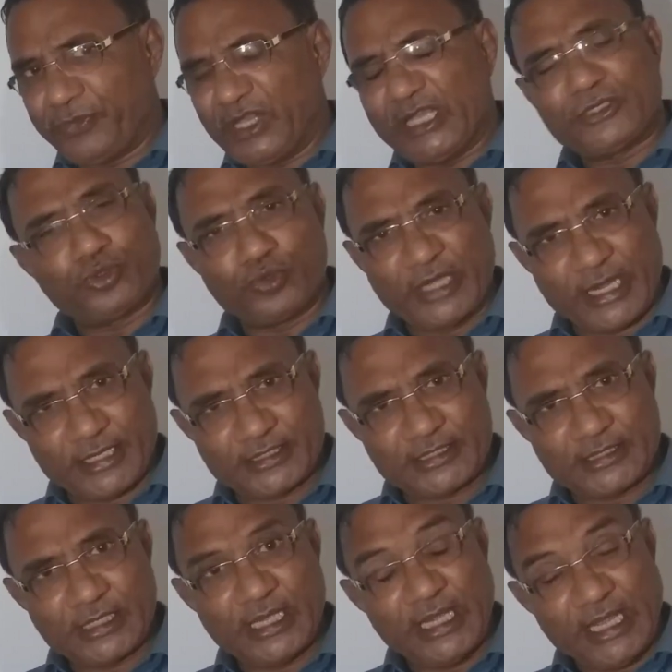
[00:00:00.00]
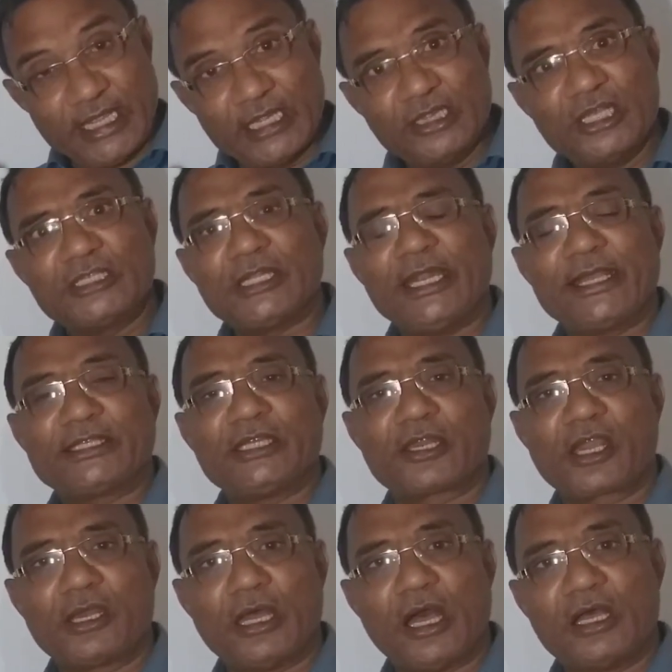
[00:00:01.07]
students, in this lecture
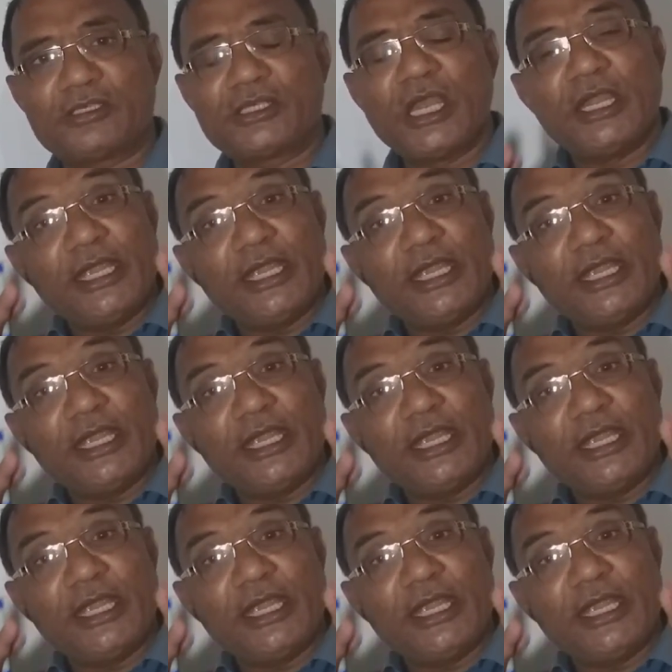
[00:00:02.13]
class,